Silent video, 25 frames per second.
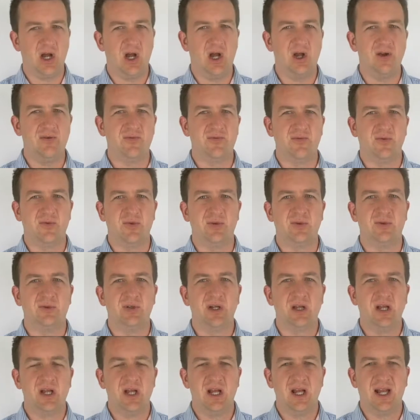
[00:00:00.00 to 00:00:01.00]

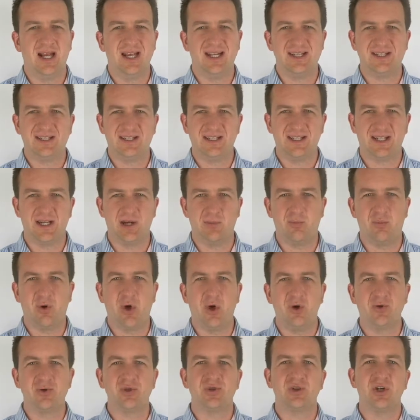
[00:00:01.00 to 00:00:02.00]
overall holistic
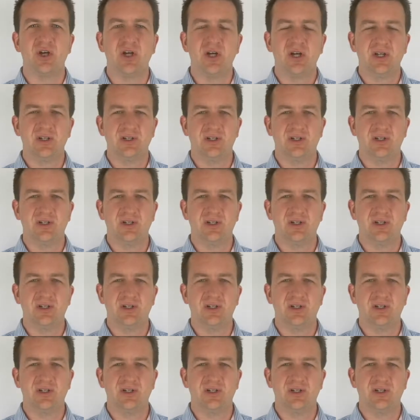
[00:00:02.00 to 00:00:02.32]
approach